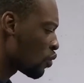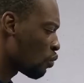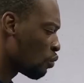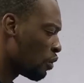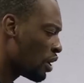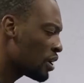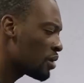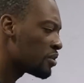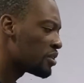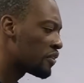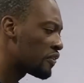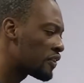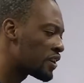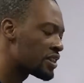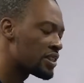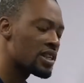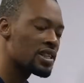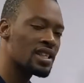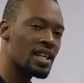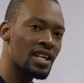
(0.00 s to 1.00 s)
When you
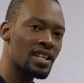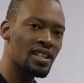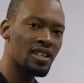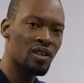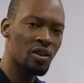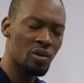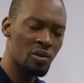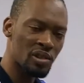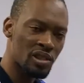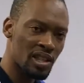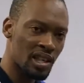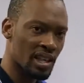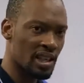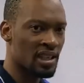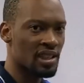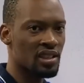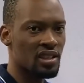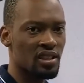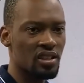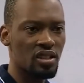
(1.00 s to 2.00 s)
differentiate any constant,
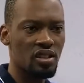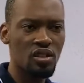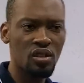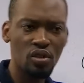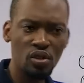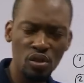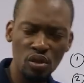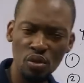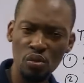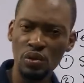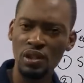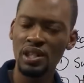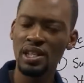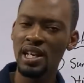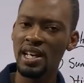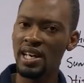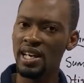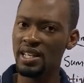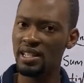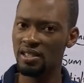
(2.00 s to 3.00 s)
you will
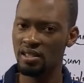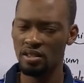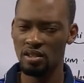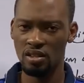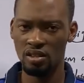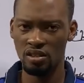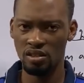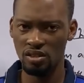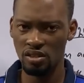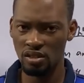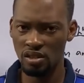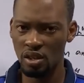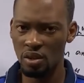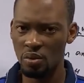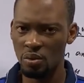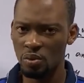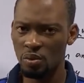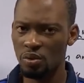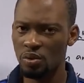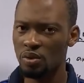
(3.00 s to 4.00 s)
get zero.